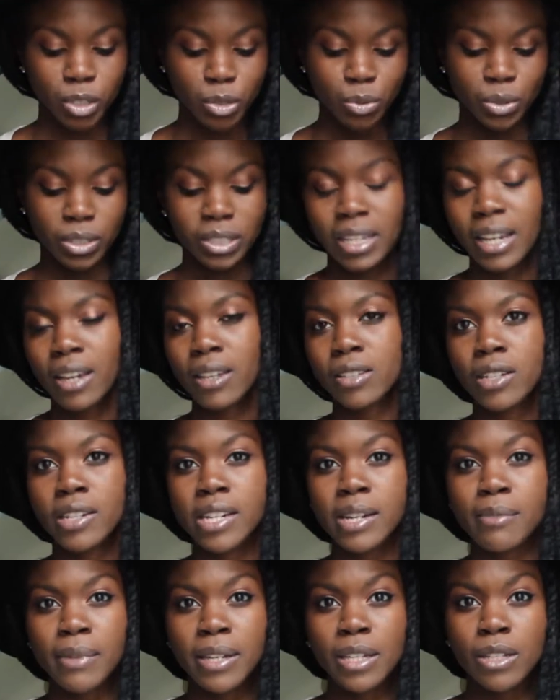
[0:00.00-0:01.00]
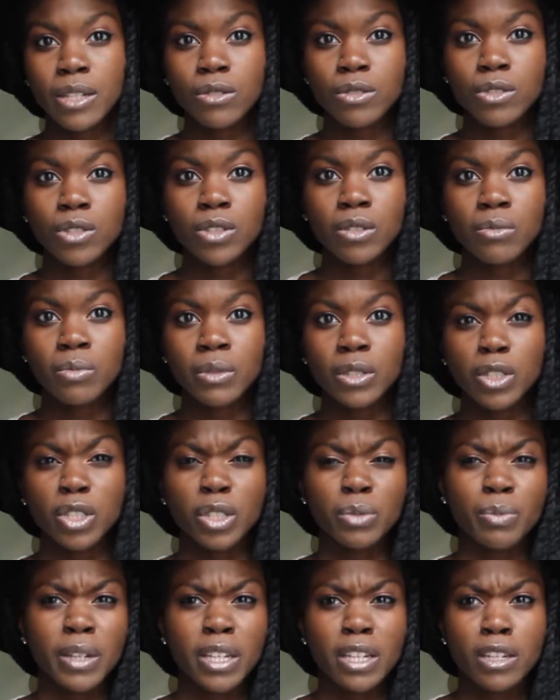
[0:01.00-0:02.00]
which was kickstarting my YouTube and
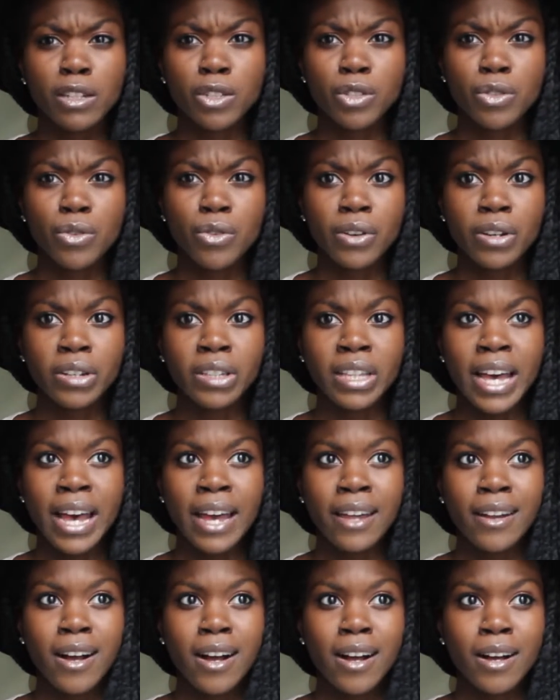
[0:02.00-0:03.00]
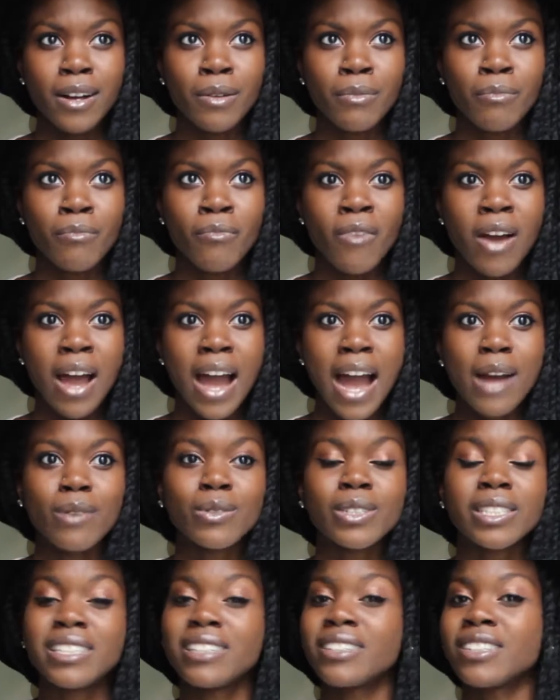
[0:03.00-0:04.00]
just making sure that um, I
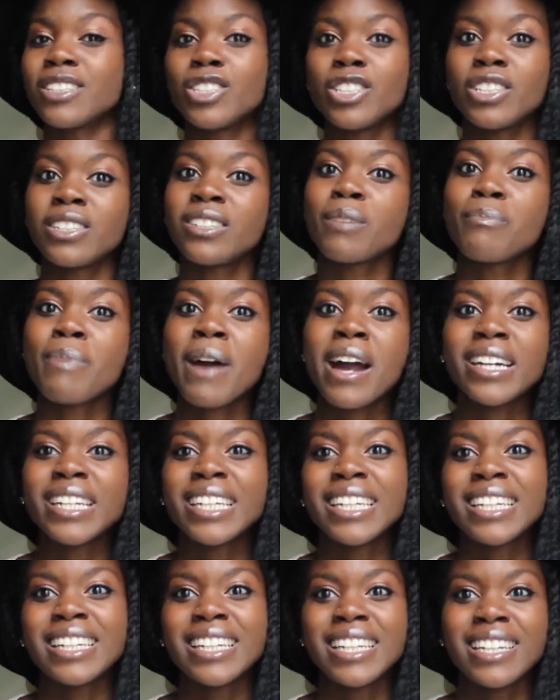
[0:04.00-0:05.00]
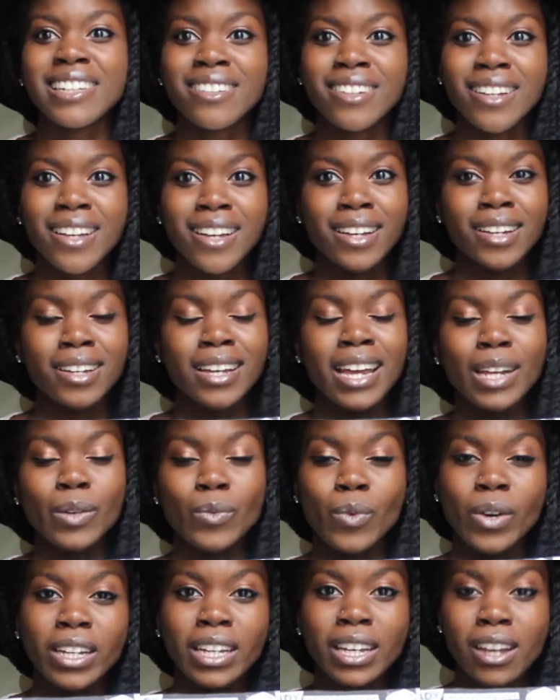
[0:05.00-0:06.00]
was diligent about it and, and
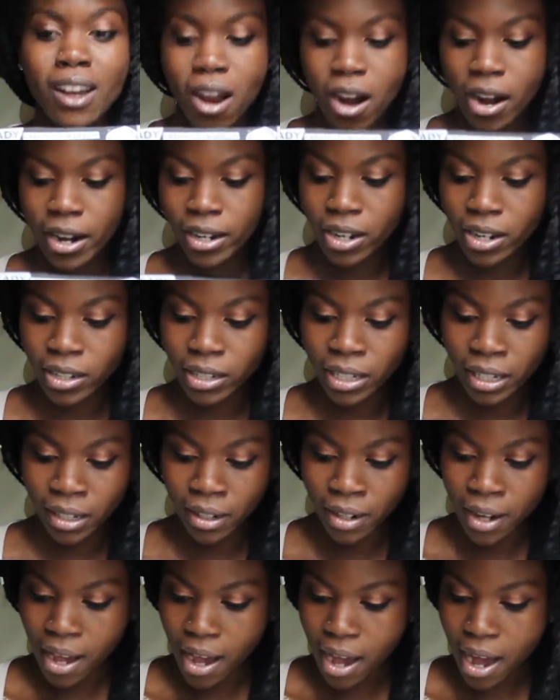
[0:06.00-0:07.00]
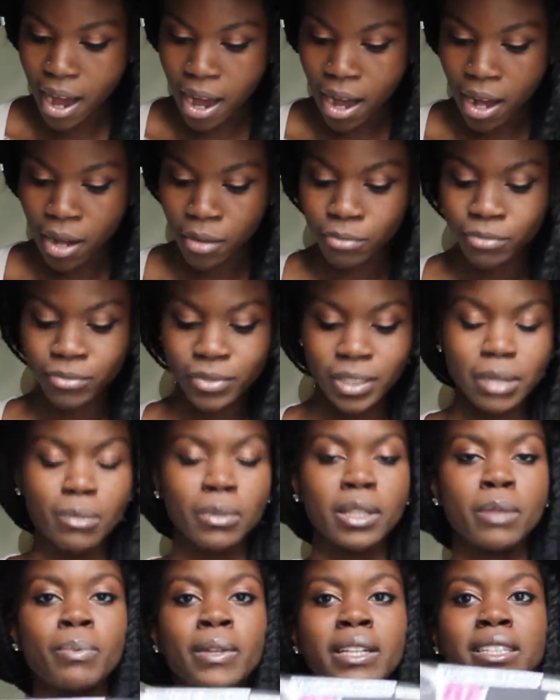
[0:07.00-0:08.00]
working hard on it. Um, some
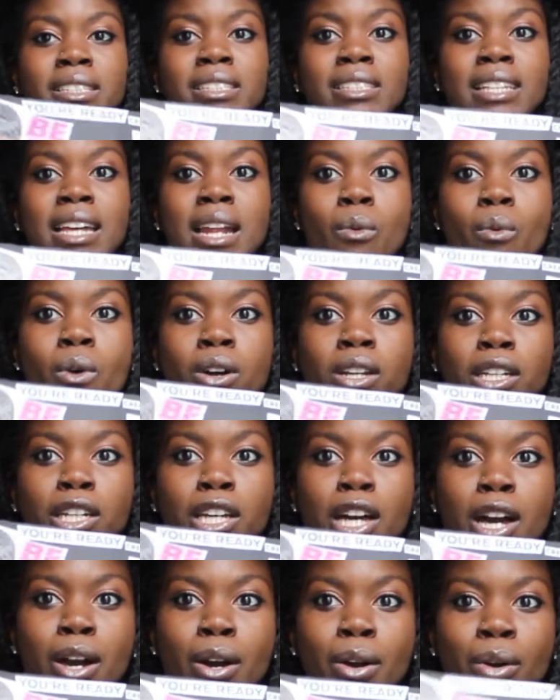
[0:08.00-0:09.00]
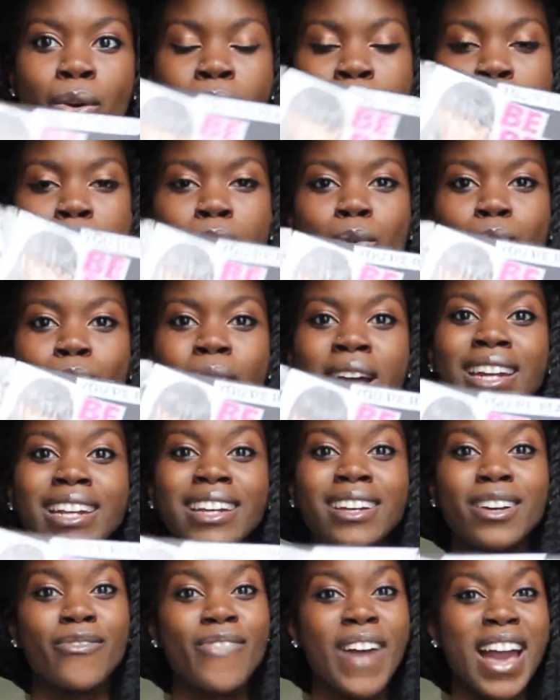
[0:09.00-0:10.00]
of the places that I want to go,
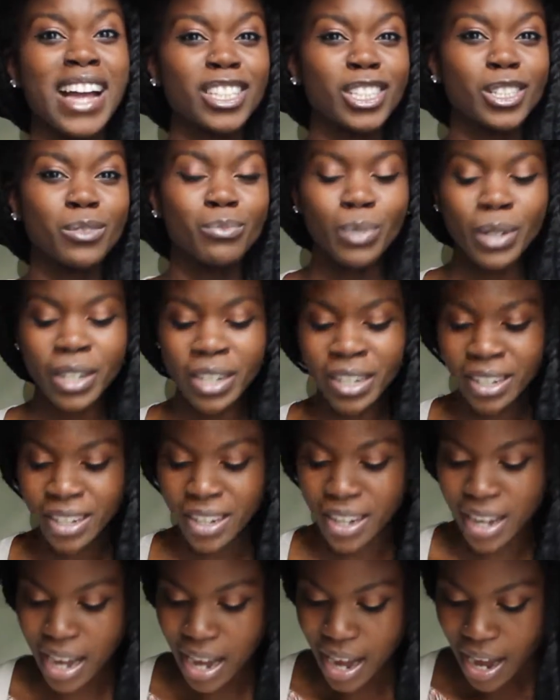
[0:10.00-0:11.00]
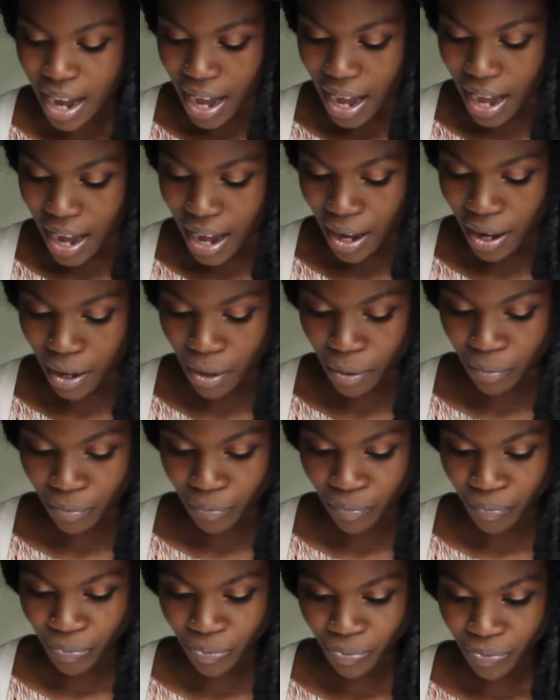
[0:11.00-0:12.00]
writing a fashion book,
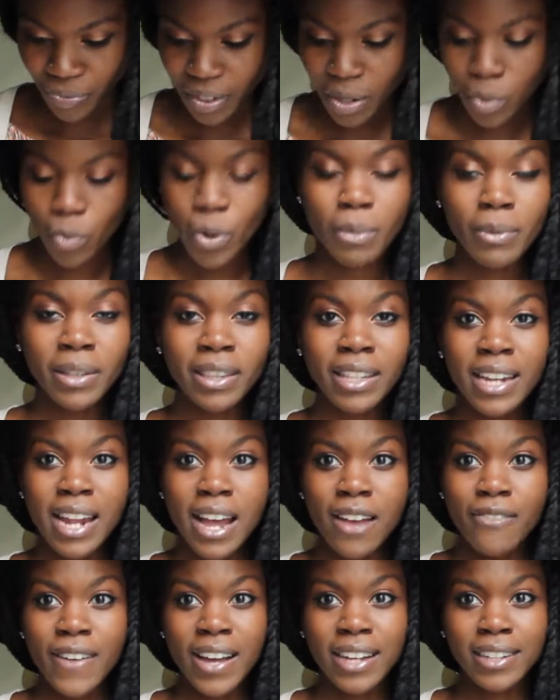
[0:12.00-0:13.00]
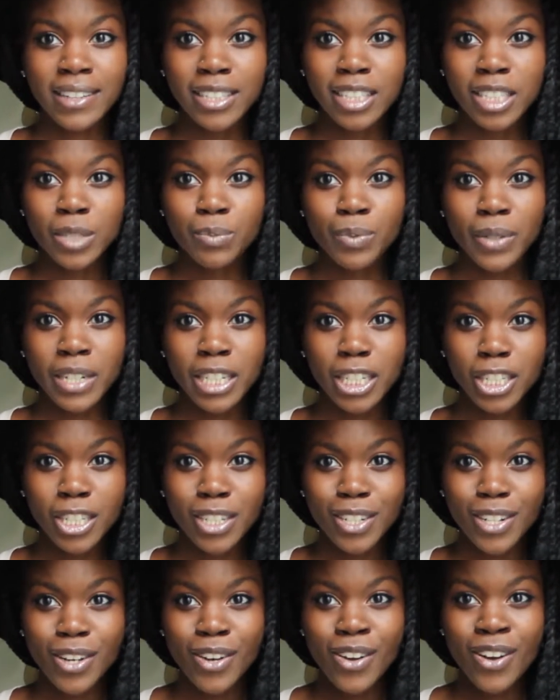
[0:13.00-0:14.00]
um, women that I find
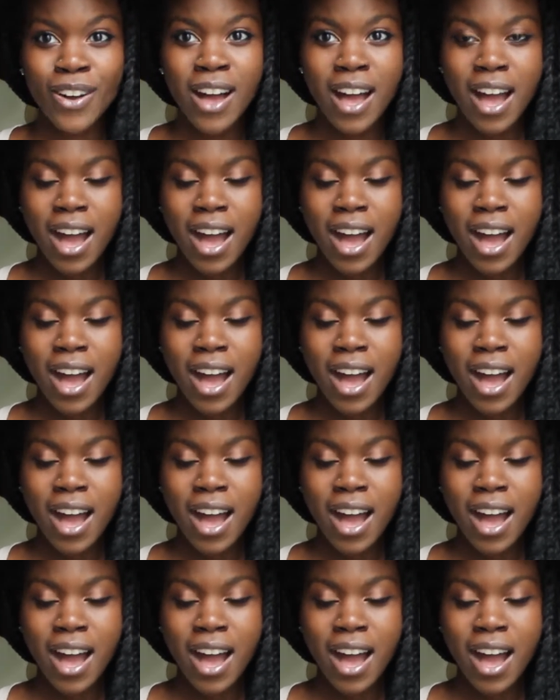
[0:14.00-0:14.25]
inspirational,